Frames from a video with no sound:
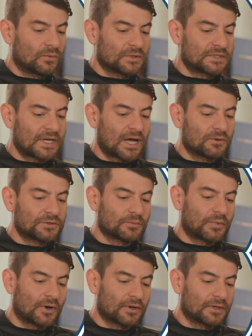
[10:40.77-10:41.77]
was
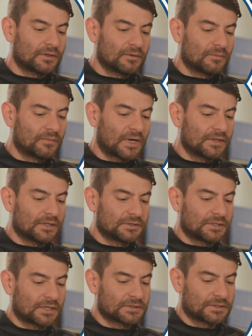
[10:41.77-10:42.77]
counterparted by the
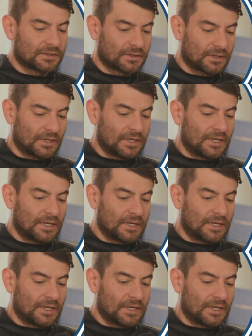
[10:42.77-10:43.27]
adjuster